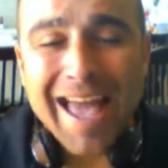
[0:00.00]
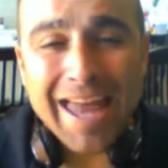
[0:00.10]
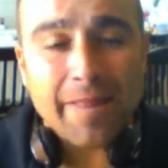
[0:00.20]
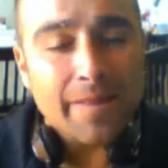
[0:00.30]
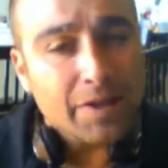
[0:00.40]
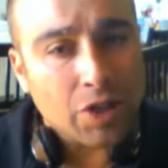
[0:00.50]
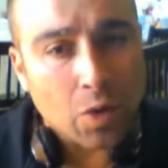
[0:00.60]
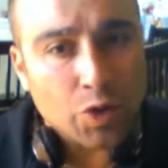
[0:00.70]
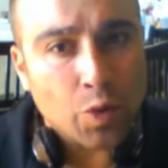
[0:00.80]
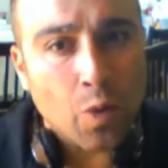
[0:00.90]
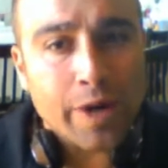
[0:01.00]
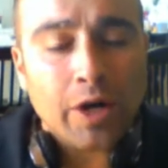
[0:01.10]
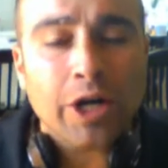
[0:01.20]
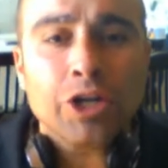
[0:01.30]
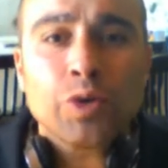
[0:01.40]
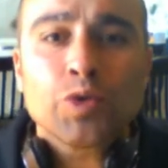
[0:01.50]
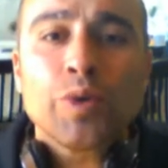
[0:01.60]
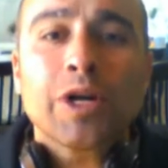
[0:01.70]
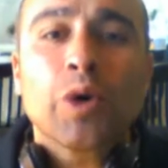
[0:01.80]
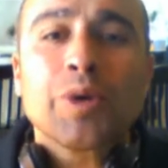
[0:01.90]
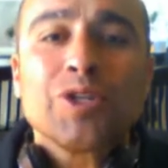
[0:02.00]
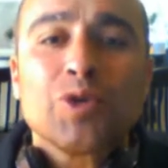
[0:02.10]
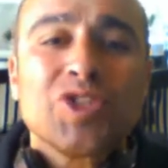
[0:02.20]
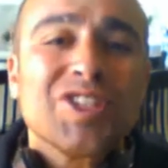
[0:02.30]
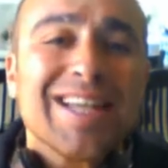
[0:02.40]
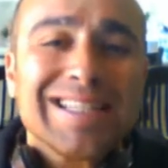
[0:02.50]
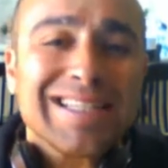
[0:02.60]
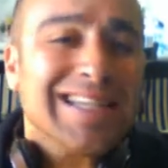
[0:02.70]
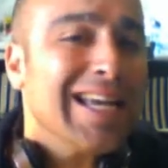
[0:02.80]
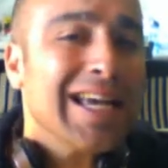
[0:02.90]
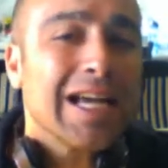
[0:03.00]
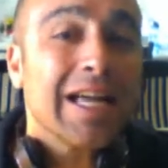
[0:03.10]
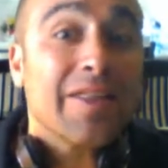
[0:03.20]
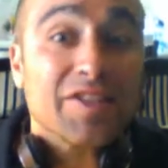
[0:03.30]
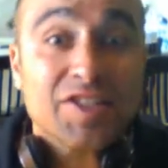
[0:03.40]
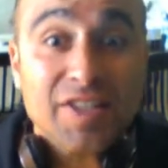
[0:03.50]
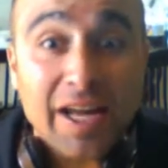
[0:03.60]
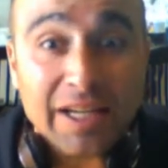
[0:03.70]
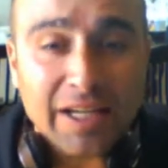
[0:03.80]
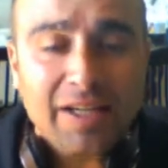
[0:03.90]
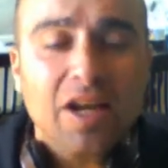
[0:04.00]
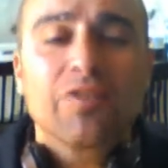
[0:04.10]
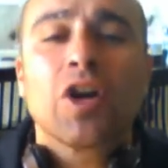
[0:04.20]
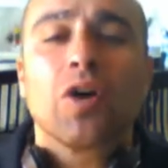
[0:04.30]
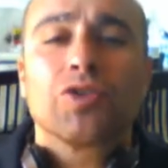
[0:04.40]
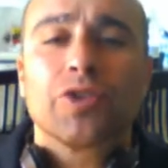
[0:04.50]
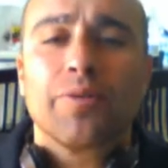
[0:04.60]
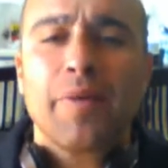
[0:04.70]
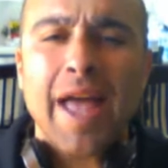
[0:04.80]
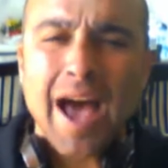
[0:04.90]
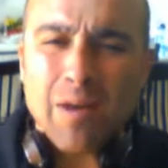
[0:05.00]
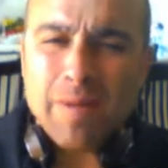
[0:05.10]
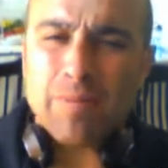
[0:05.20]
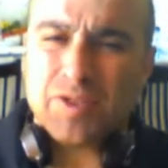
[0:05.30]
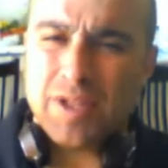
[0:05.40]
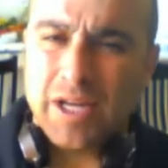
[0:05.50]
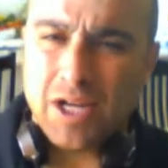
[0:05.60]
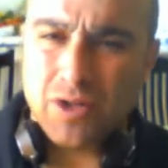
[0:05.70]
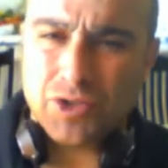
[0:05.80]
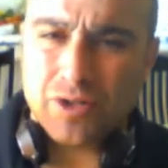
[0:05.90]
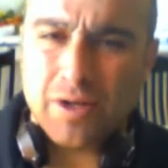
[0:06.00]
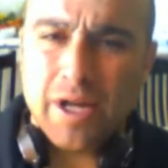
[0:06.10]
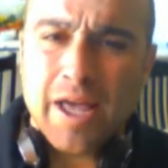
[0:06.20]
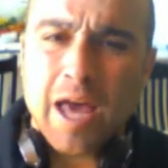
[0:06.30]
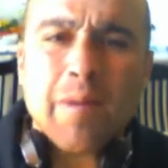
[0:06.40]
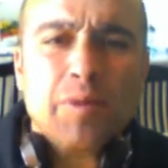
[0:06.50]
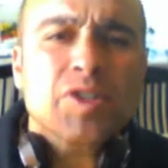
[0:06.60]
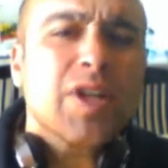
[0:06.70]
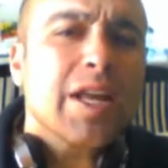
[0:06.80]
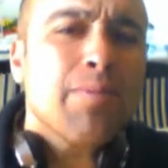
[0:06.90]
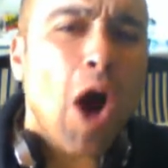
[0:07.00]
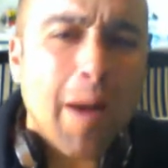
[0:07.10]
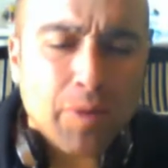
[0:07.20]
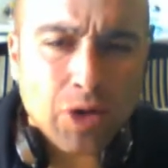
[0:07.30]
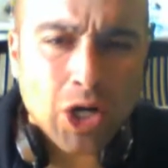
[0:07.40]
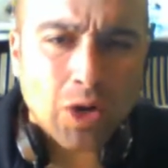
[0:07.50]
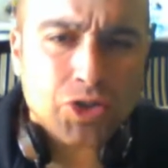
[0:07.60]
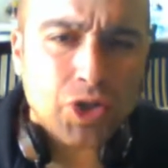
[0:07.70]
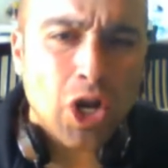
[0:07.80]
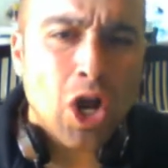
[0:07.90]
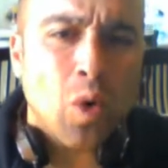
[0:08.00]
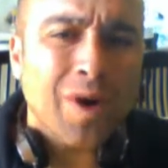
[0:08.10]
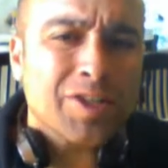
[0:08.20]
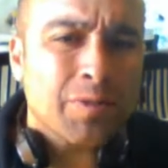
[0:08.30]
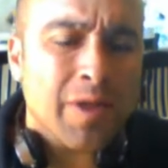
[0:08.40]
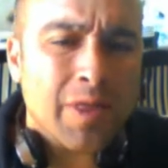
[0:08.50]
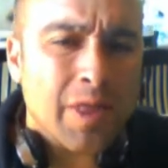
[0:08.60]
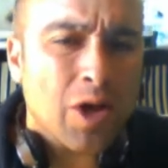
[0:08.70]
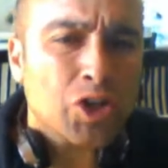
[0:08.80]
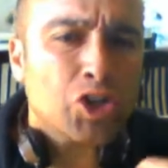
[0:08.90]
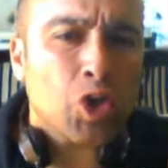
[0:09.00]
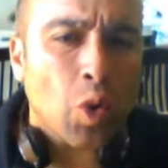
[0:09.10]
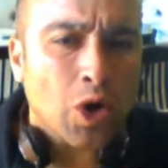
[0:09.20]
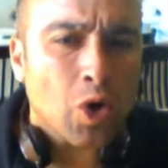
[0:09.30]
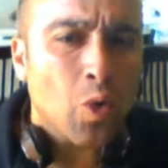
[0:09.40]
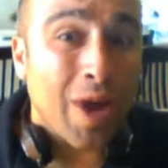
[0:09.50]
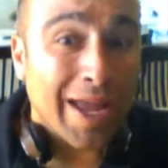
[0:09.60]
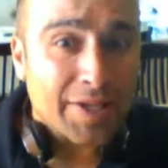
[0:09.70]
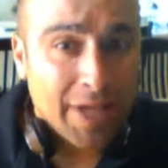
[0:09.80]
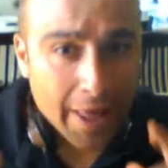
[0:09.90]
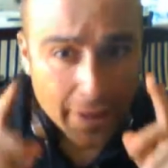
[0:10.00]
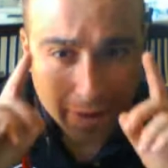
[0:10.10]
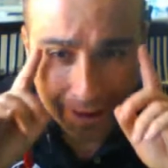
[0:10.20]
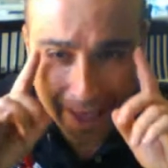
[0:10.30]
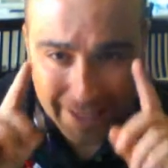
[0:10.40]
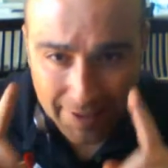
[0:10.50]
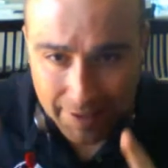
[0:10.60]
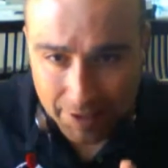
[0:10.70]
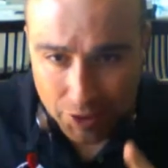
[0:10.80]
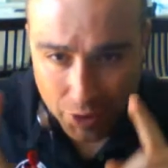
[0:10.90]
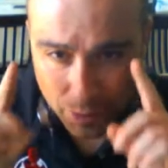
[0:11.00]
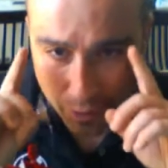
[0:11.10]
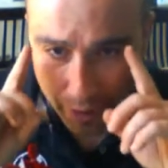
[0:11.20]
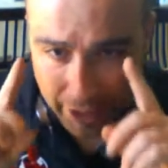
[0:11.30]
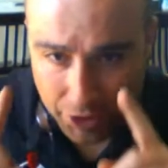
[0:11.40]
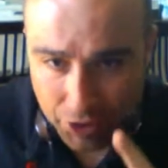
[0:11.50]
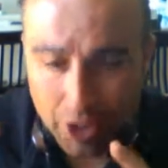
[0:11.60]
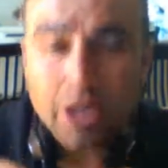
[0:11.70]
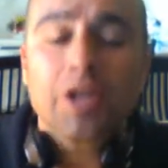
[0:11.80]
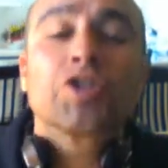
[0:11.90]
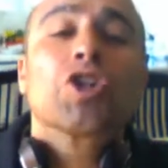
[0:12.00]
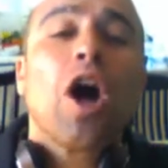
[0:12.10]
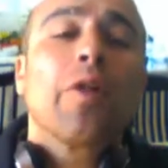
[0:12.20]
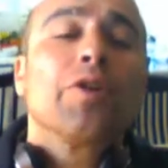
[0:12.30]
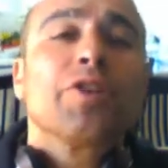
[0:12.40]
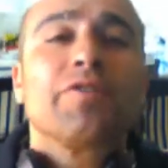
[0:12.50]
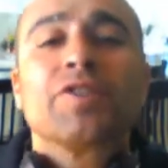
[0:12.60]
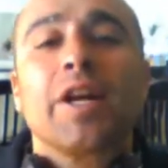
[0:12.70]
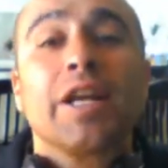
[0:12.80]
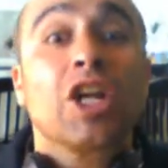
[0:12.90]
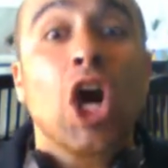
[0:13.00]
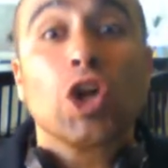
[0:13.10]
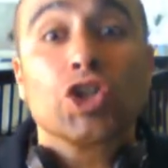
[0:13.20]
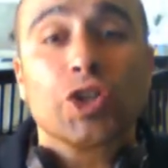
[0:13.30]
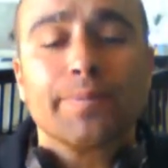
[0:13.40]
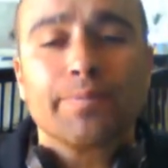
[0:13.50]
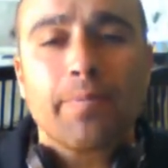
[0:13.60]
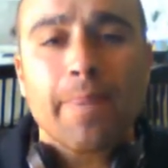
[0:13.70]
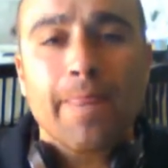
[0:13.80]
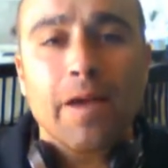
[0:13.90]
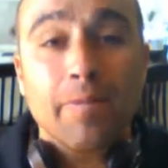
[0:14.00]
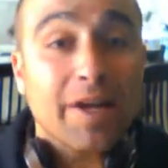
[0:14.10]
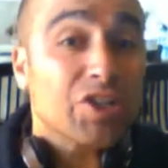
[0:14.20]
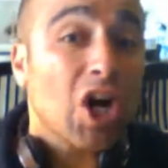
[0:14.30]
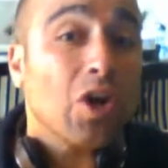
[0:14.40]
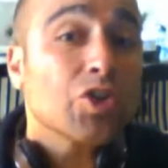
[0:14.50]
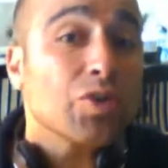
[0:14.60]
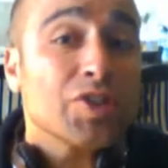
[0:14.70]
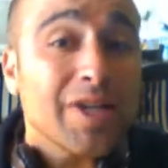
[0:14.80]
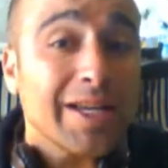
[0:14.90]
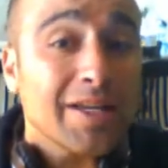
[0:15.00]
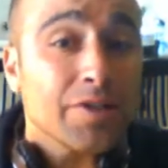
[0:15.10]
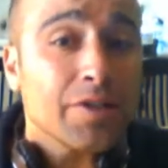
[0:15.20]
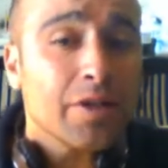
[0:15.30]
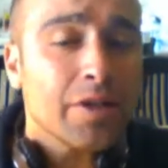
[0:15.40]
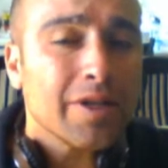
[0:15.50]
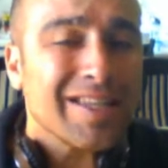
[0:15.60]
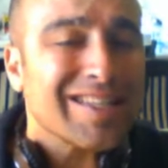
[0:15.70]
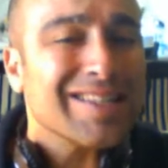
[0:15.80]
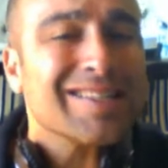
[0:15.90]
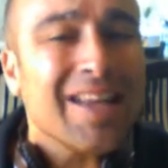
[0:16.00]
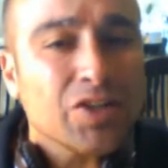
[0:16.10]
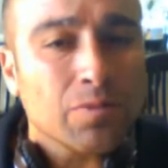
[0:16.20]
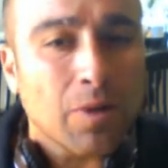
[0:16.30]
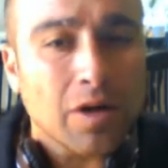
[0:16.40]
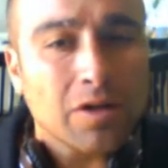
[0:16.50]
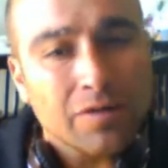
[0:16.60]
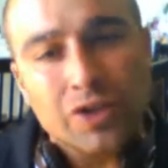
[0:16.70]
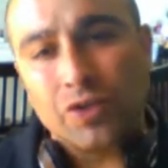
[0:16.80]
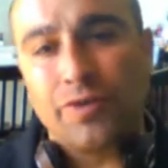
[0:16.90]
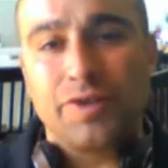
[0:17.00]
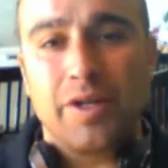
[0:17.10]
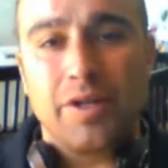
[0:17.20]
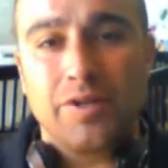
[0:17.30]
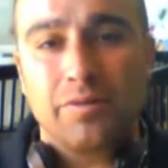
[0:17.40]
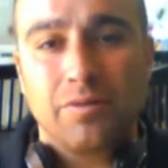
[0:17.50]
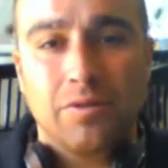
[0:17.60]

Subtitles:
And in this course, what we are going to do is we are going to study the study of culture. How do people study culture? How do people study popular culture? What is the historical ways, the lenses through which scholars have studied culture? Because cultural studies is an essential part of children's studies.